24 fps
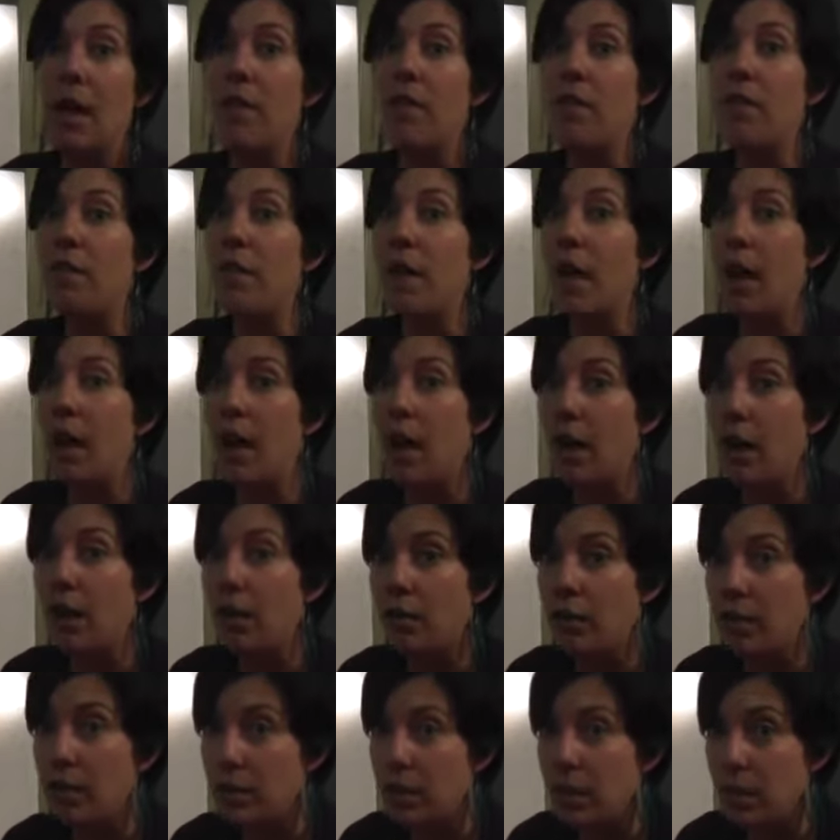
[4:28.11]

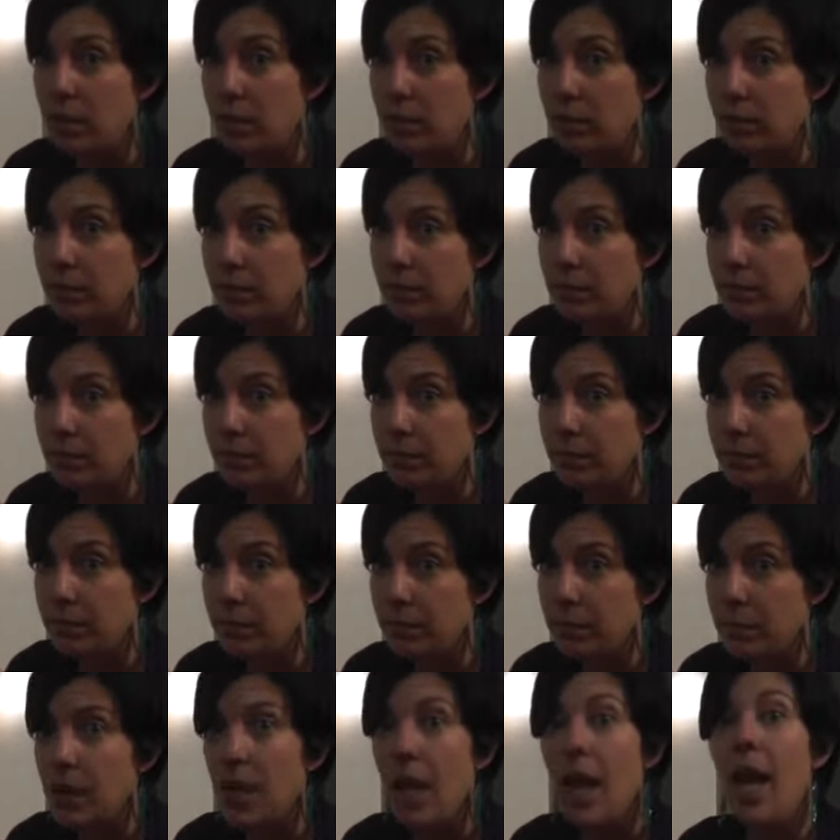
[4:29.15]
very slow,
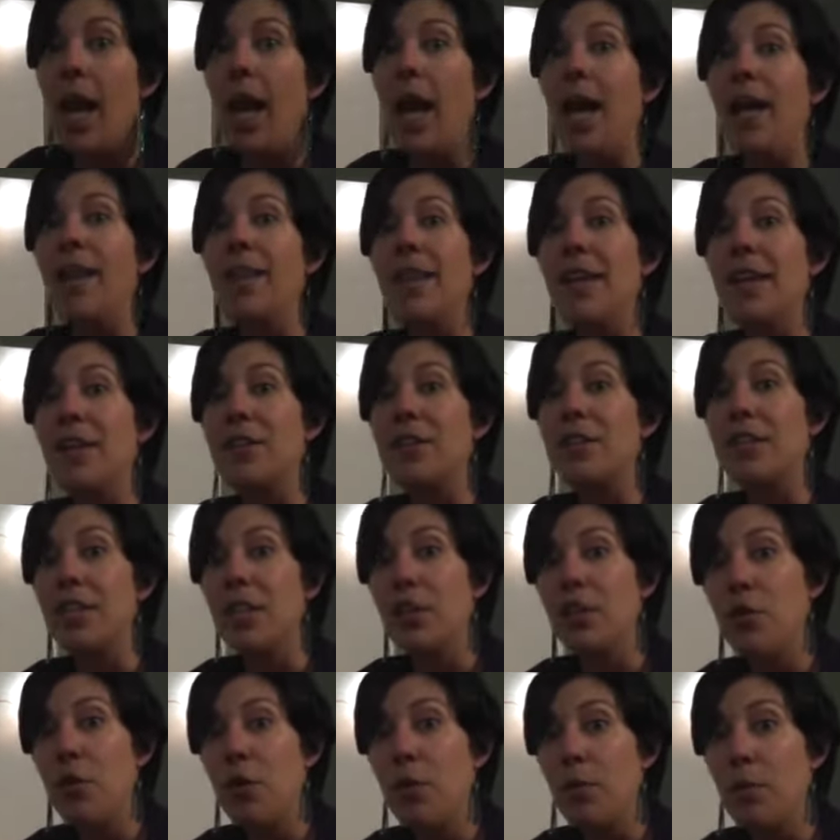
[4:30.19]
and then I'll sing
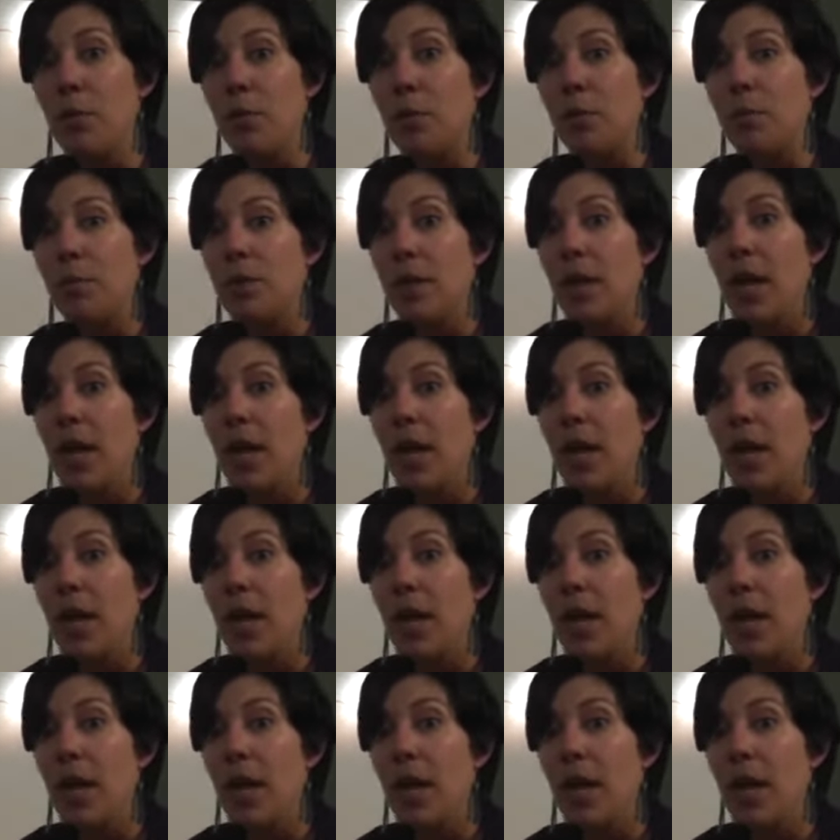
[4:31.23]
it normal.